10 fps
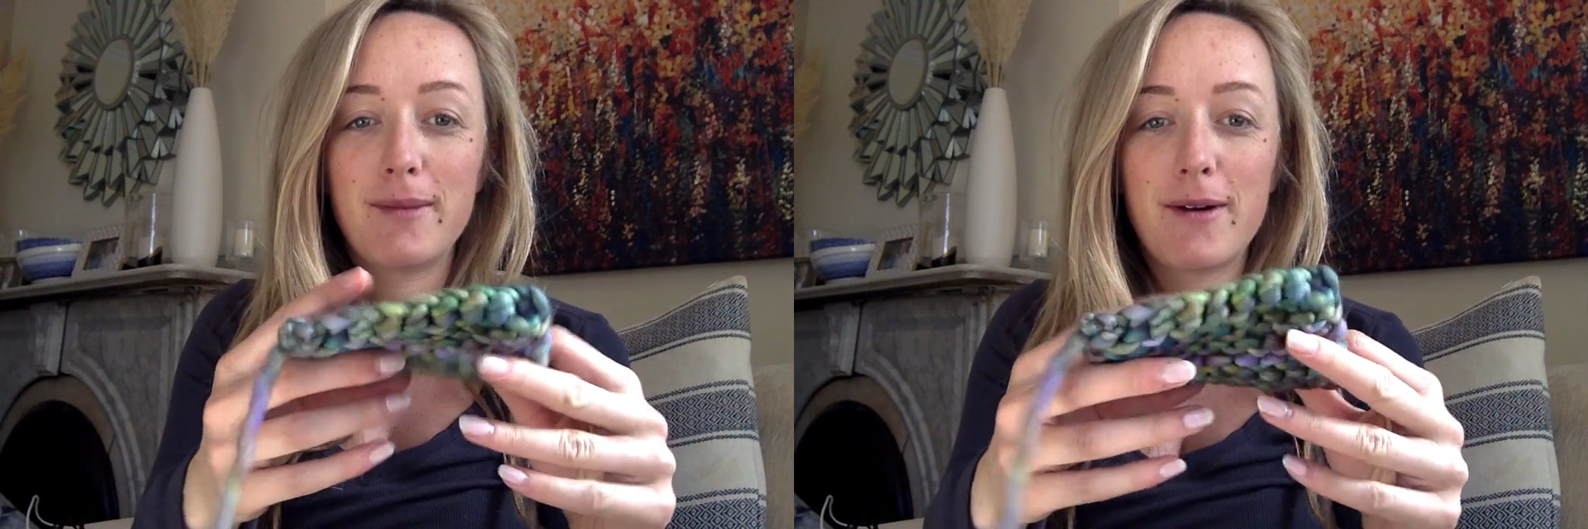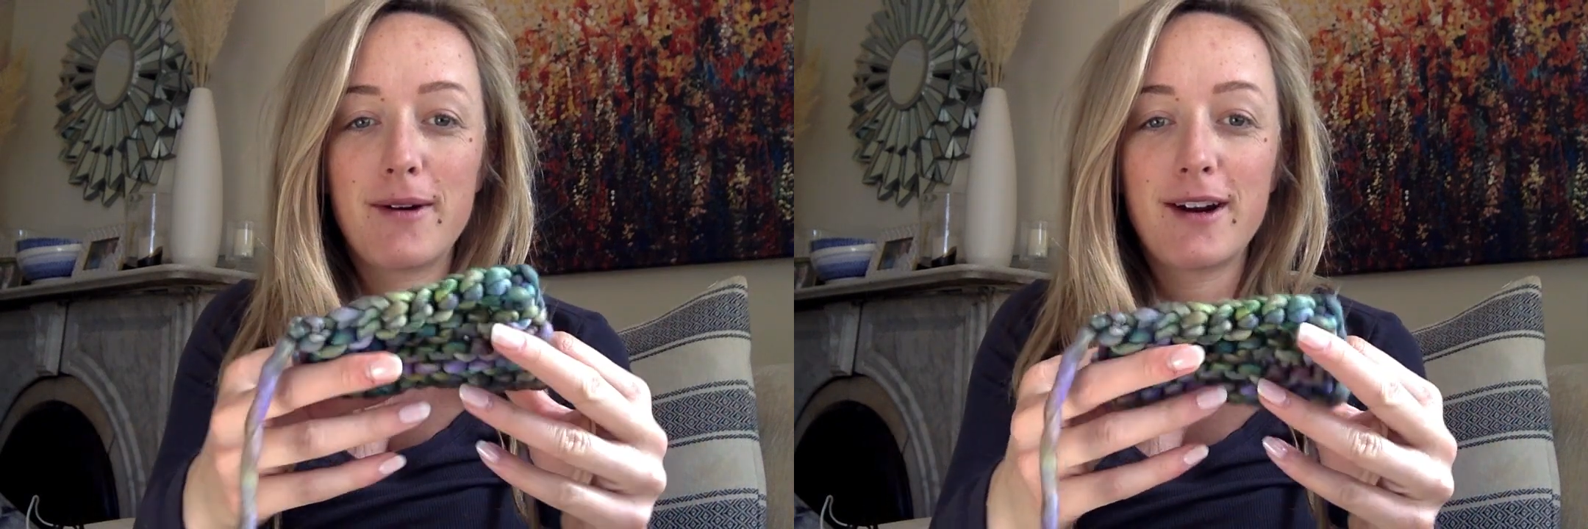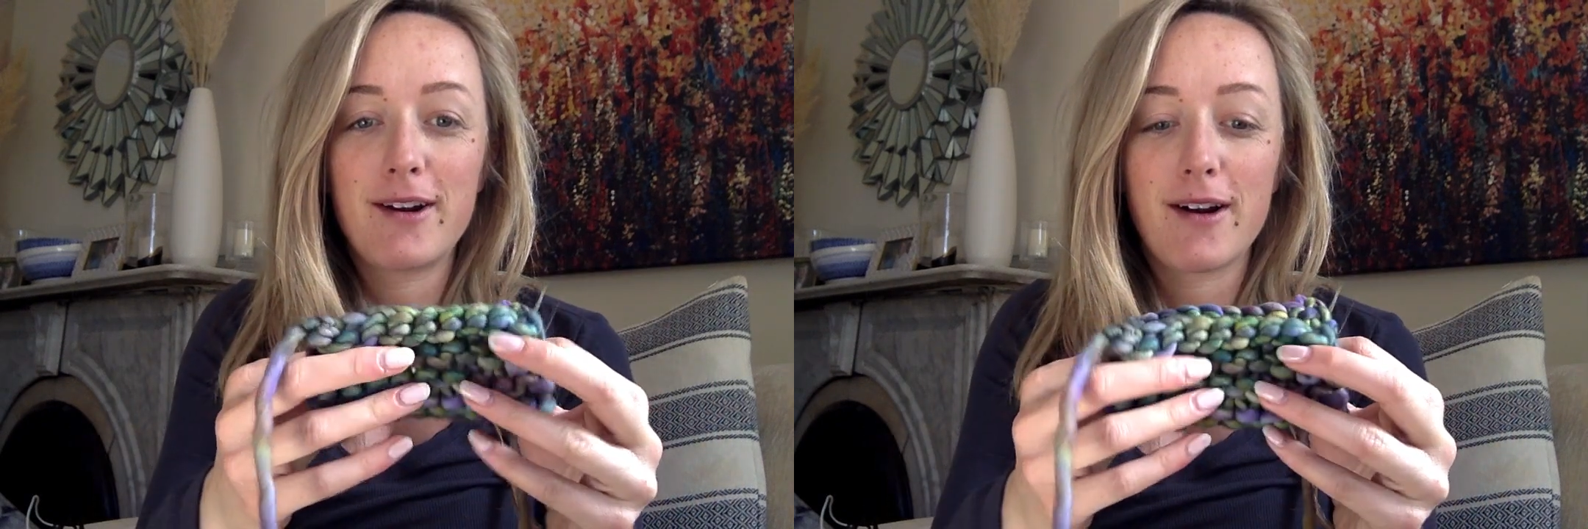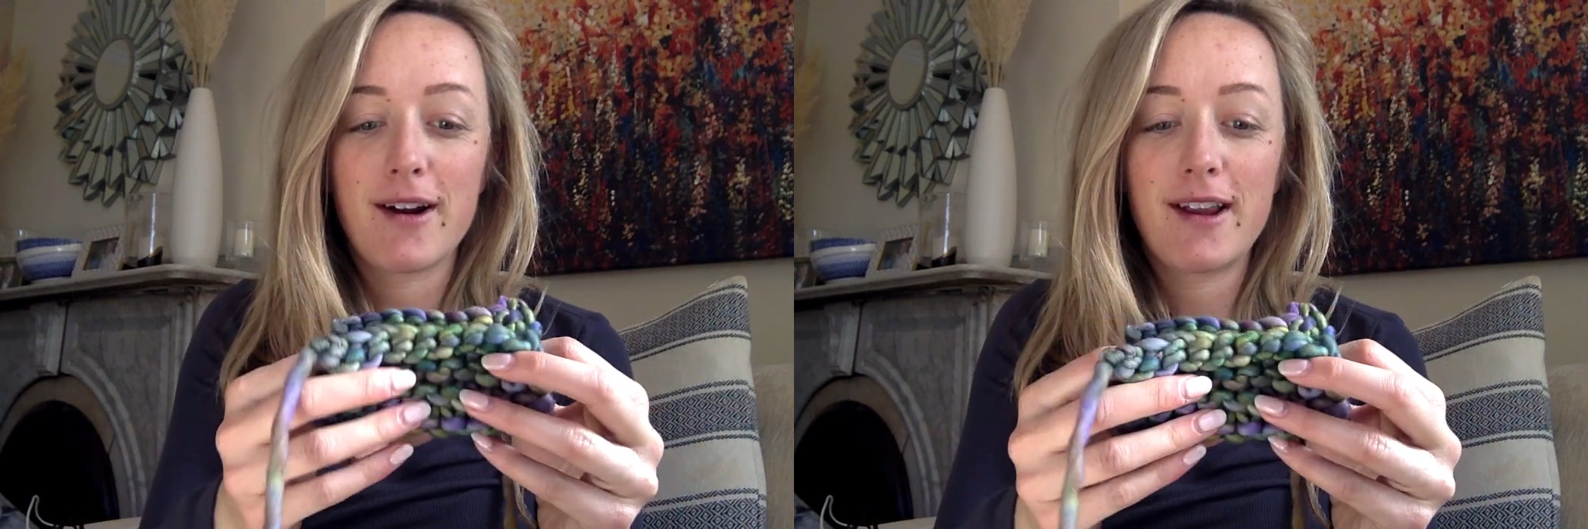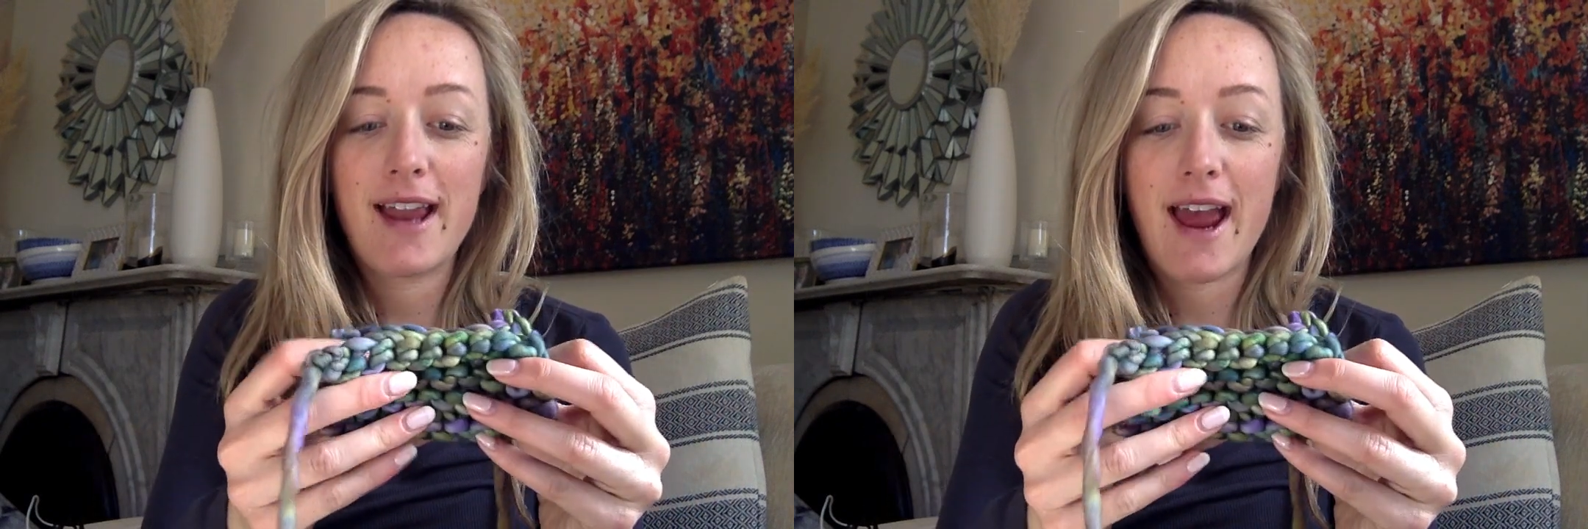my work
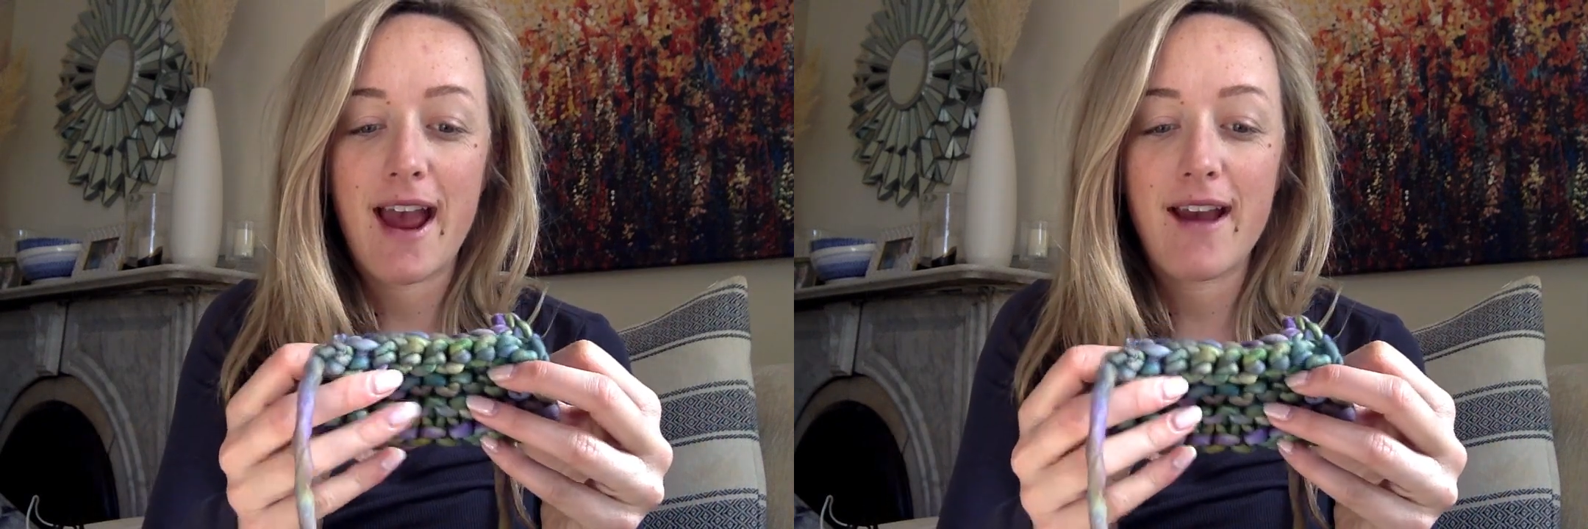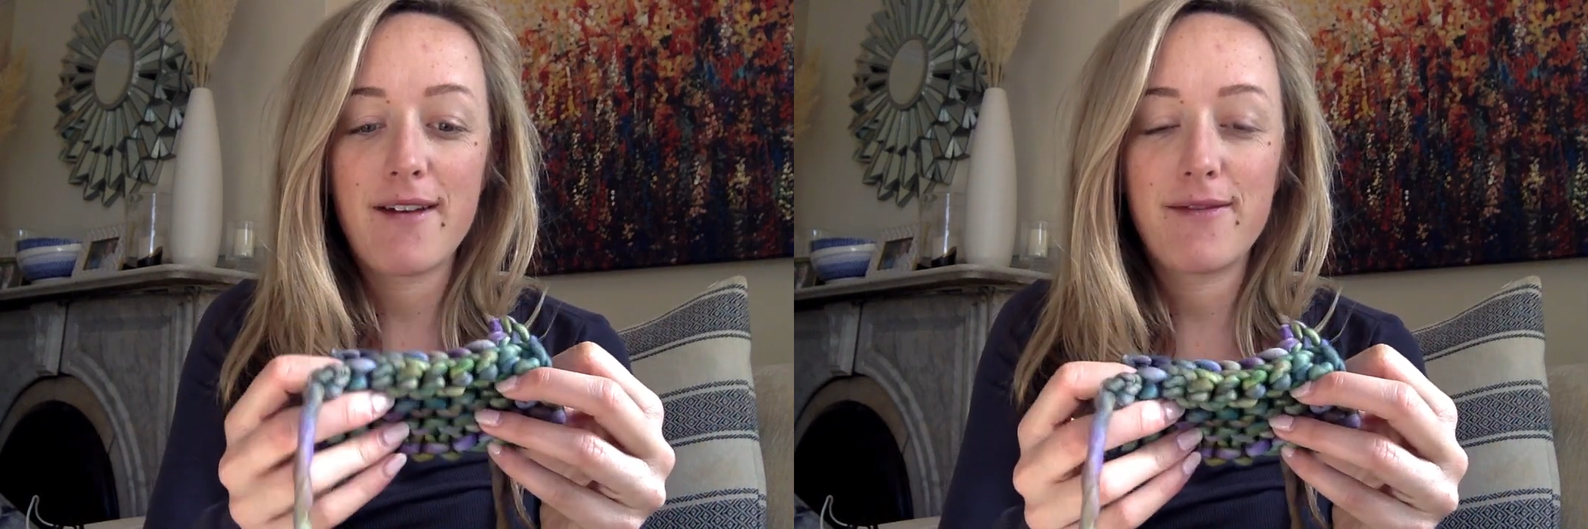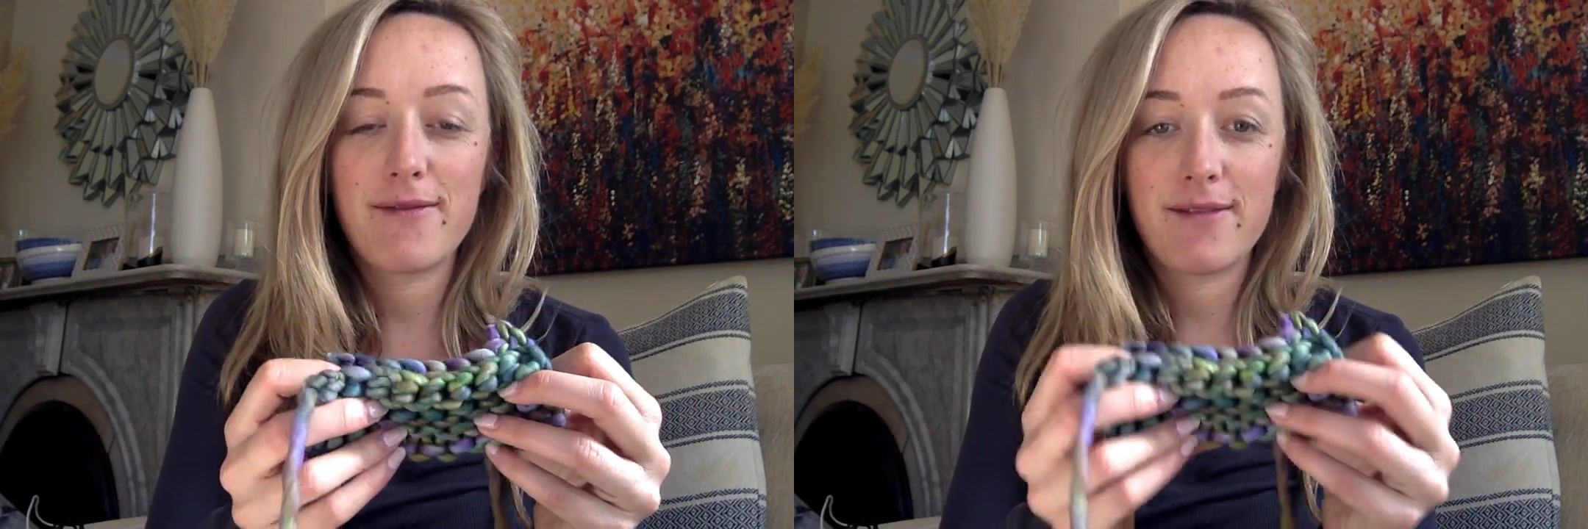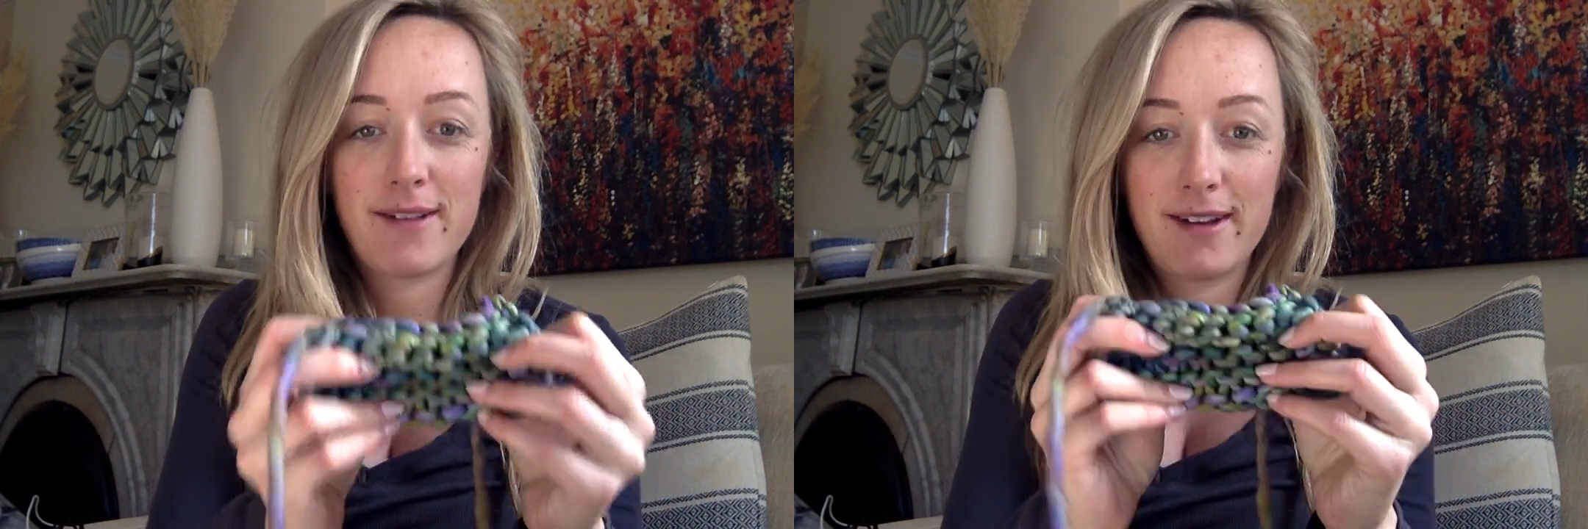in half